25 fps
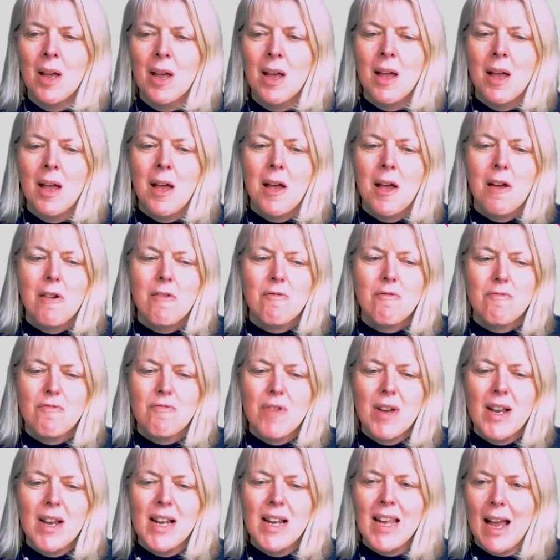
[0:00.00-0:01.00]
really
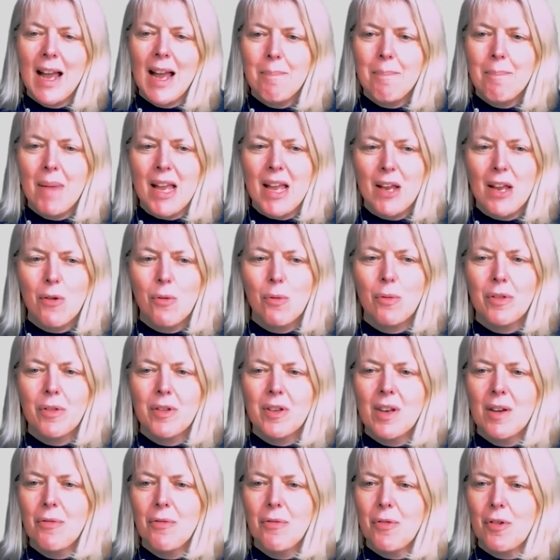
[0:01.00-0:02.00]
can make all the
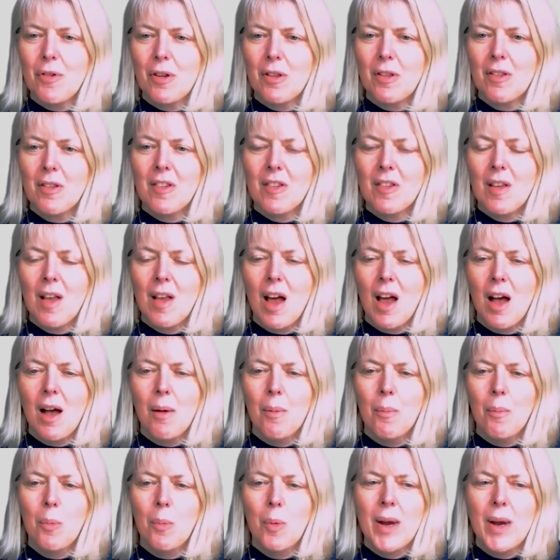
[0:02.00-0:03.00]
difference. We've
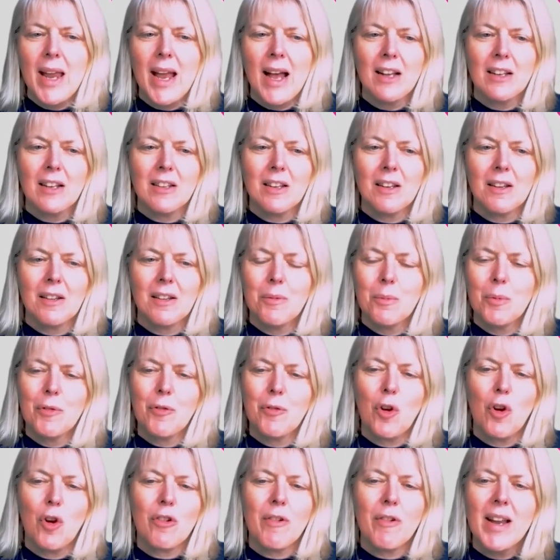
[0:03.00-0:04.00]
got a
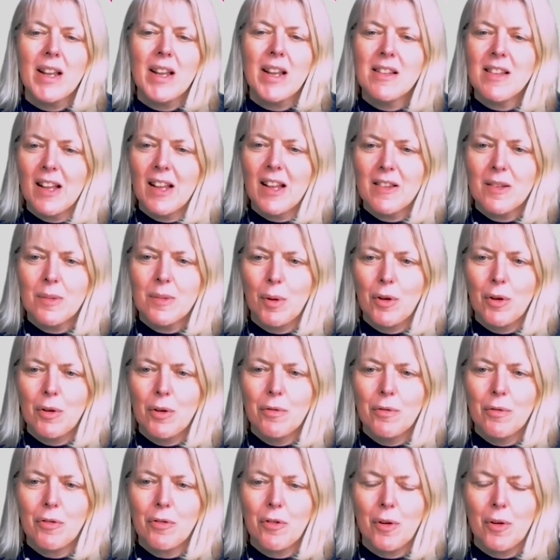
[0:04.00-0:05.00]
great testimonial
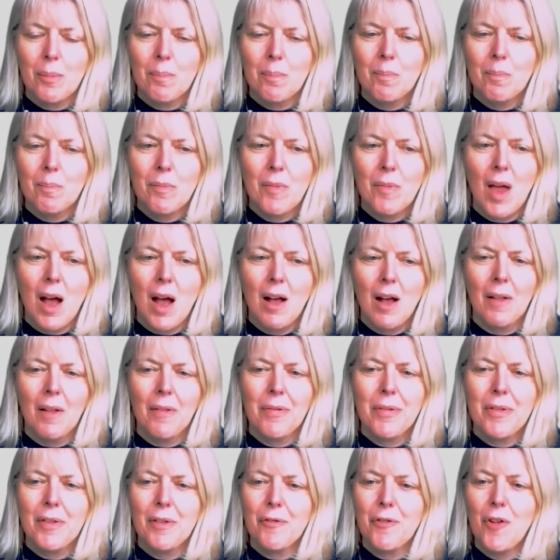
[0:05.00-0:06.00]
from the
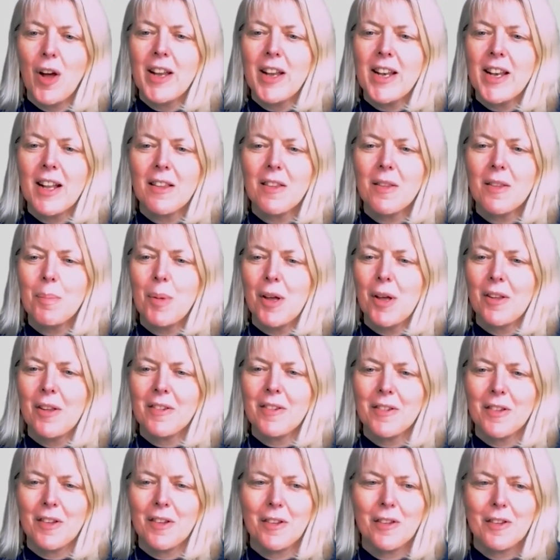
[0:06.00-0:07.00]
finance person at
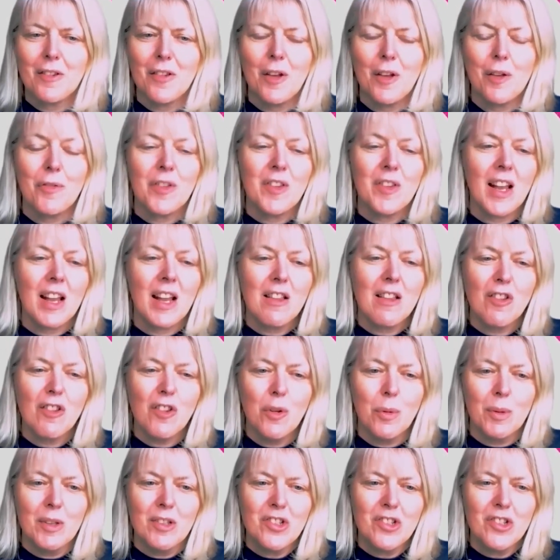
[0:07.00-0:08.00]
Surfers Against Sewage
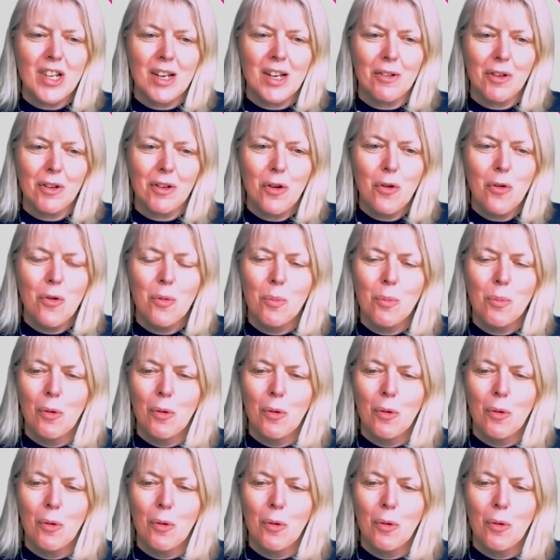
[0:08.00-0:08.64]
down in Cornwall,